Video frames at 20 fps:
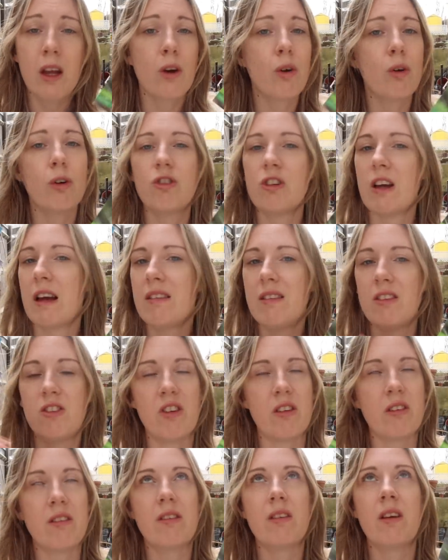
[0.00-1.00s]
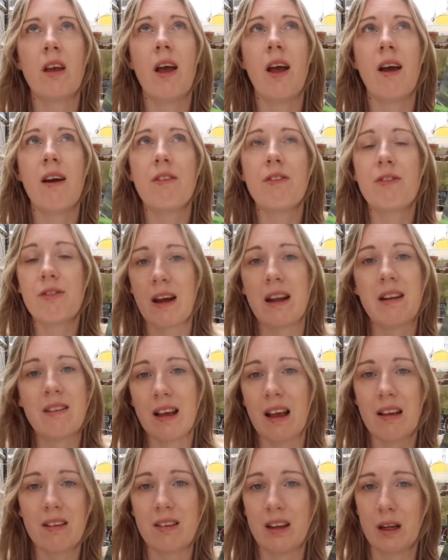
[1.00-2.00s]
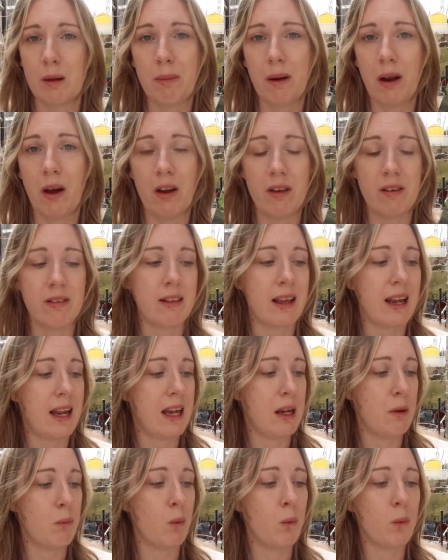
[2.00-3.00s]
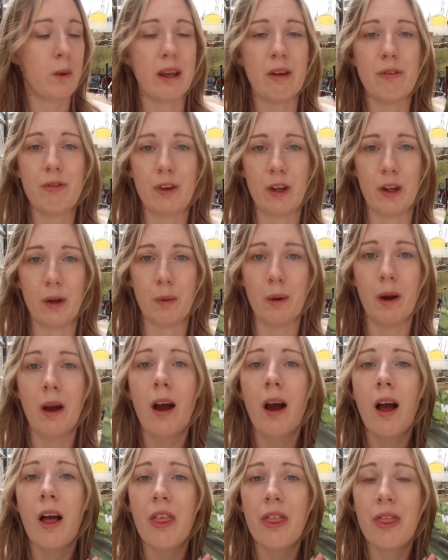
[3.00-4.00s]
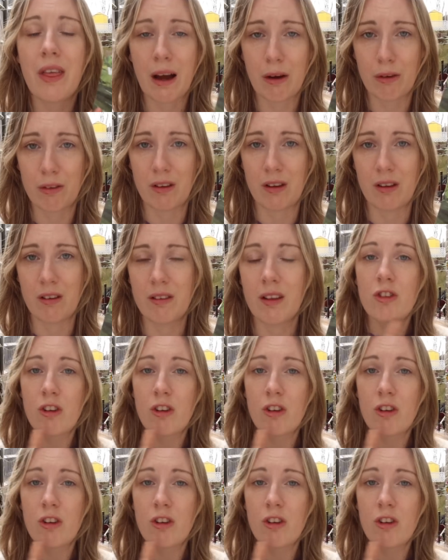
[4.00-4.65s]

Courgettes are just fantastic plants. They will give you thousands.